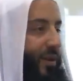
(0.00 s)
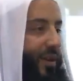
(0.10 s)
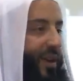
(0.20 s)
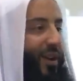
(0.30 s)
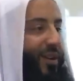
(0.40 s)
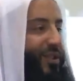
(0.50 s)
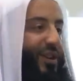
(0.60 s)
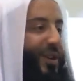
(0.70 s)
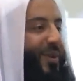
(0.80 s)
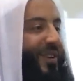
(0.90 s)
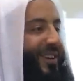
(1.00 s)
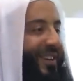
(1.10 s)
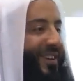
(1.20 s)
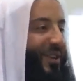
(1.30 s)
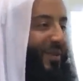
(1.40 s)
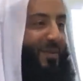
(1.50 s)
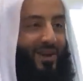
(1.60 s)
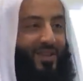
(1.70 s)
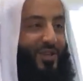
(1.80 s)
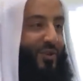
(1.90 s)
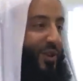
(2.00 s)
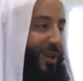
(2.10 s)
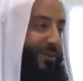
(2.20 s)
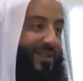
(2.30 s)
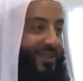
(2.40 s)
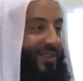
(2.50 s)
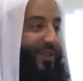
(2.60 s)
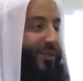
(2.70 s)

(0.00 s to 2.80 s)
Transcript: Yeah, because I don't want mothers calling me, you know,